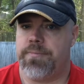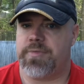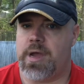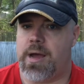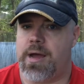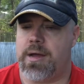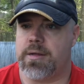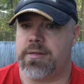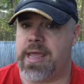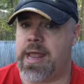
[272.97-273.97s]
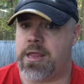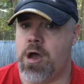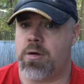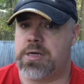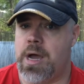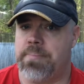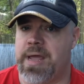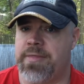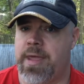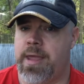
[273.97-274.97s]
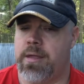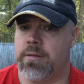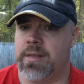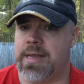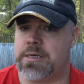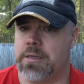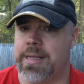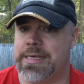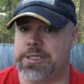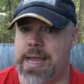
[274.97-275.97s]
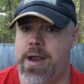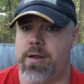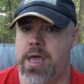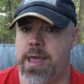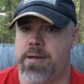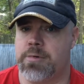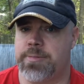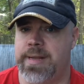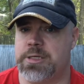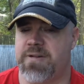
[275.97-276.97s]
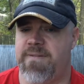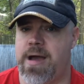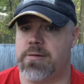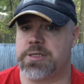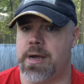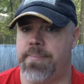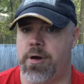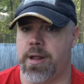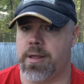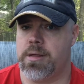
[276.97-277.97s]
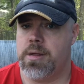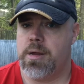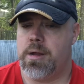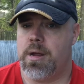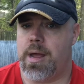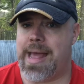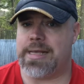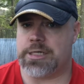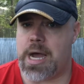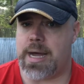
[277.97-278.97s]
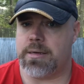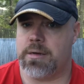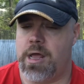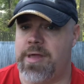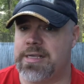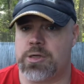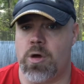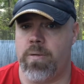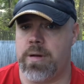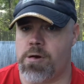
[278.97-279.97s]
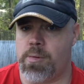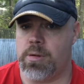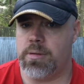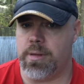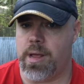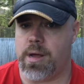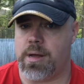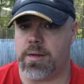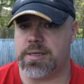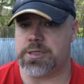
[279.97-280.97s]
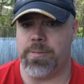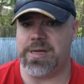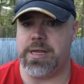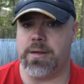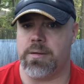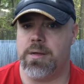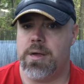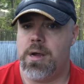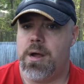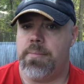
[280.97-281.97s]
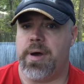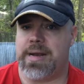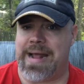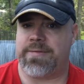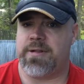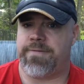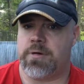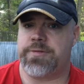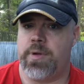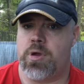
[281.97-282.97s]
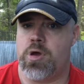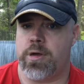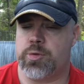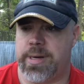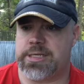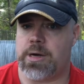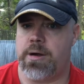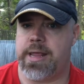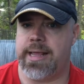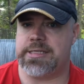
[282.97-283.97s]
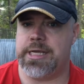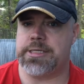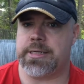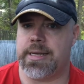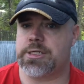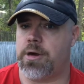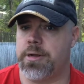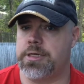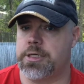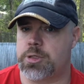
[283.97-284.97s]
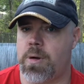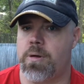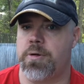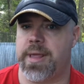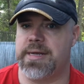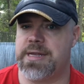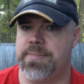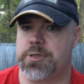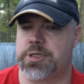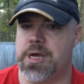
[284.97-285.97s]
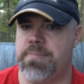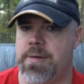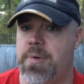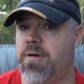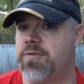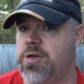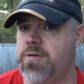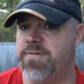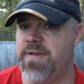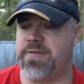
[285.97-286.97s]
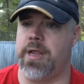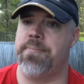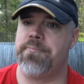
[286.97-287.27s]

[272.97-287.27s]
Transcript: they get gunked up and they let less air get in, which means your fire is not burning as hot. And that's totally normal. It's no big deal. But after the first few cooks, when I started to get seasoned, I started to struggle to get temperatures up above 250.